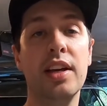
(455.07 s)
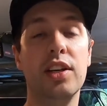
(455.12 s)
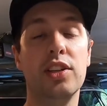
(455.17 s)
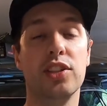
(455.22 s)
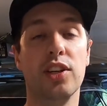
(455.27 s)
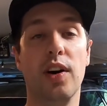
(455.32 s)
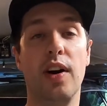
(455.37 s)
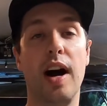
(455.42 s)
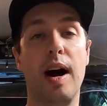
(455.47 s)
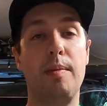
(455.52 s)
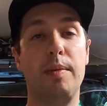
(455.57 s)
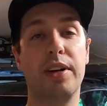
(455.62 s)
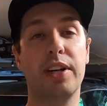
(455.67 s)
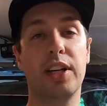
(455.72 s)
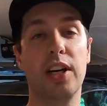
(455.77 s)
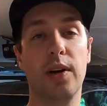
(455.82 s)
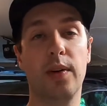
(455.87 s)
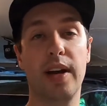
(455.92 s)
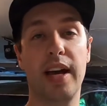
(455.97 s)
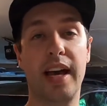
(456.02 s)
So I'm going to
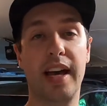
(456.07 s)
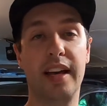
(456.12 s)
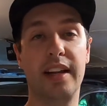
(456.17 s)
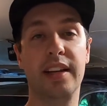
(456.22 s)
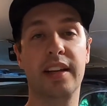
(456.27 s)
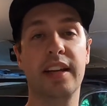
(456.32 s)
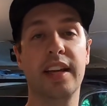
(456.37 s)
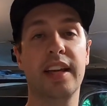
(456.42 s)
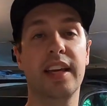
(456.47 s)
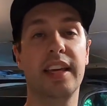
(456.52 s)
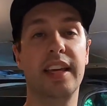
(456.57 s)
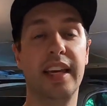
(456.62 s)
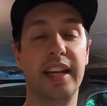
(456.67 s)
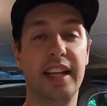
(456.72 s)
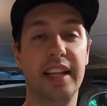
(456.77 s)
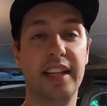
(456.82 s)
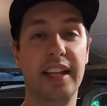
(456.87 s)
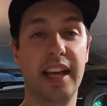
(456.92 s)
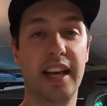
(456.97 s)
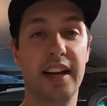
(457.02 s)
go ahead, get
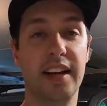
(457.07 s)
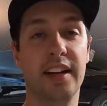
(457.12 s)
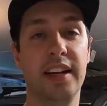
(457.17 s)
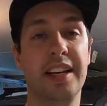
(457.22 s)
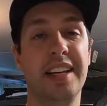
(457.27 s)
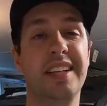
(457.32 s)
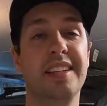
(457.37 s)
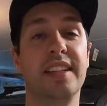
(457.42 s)
in there.